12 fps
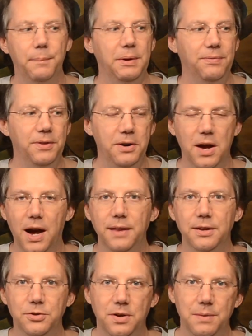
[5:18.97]
If they're not
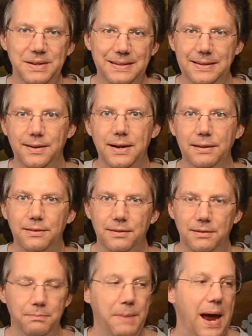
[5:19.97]
and they're trying to be serious,
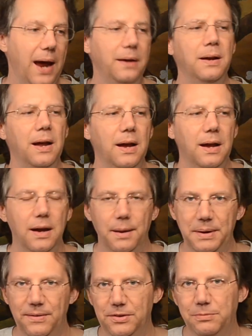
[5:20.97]
this is bad. I
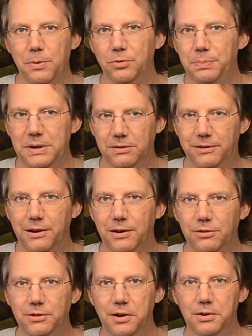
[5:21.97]
mean, if it's supposed to be a
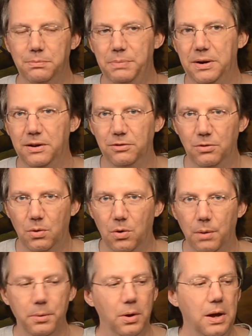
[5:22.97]
serious, serious beer, this is
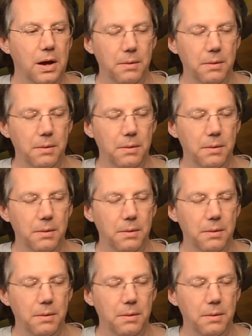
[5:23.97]
horrible.